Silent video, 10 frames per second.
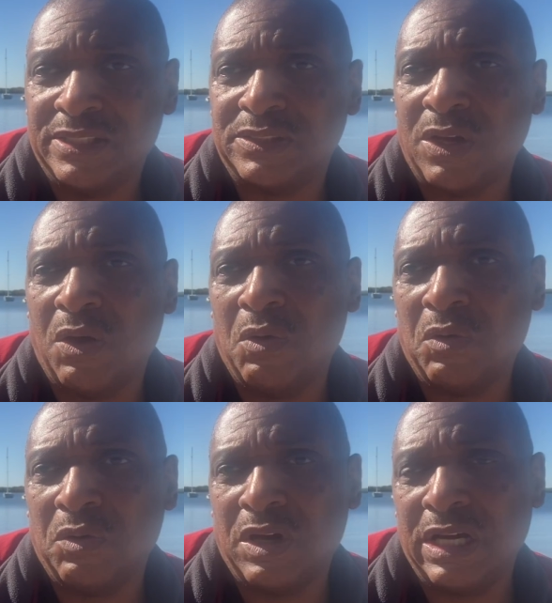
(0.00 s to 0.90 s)
So
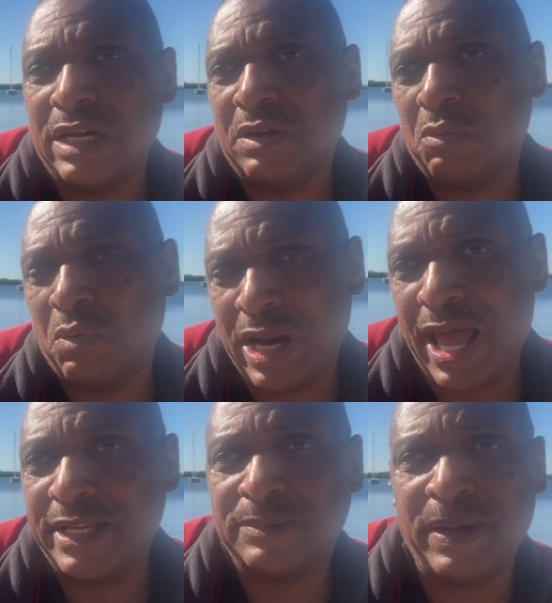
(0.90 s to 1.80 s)
what
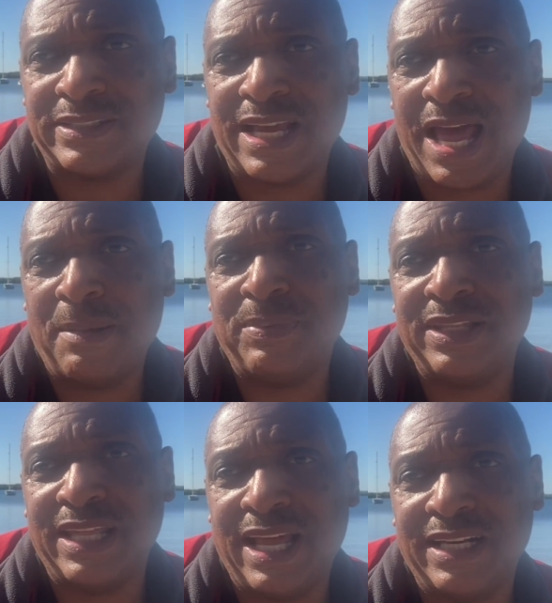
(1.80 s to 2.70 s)
I expect to
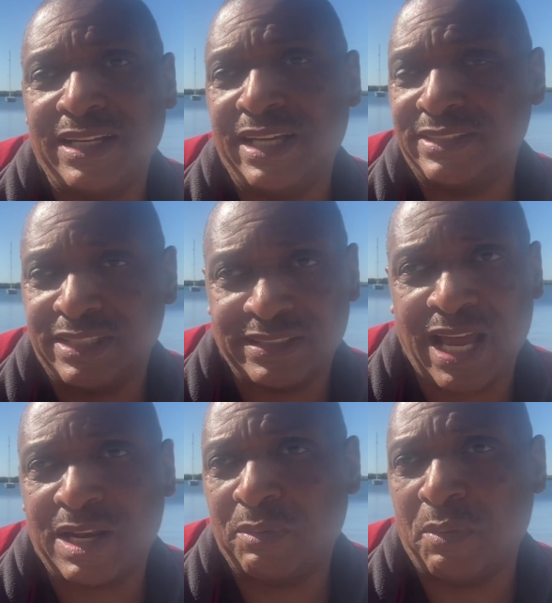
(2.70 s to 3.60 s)
happen then is
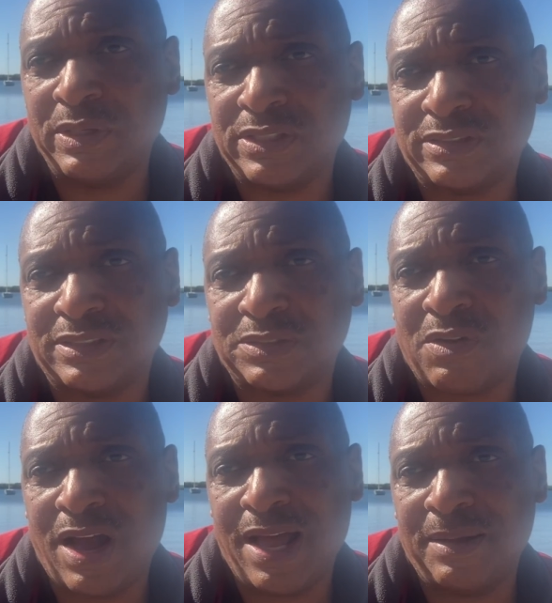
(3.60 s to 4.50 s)
exactly what we just
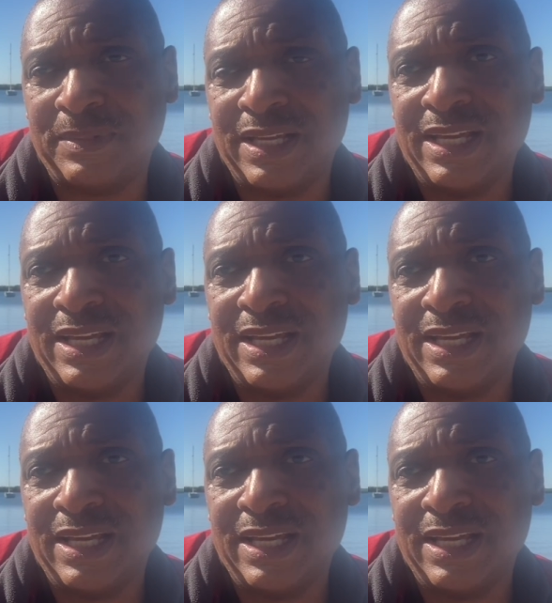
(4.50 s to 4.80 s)
described.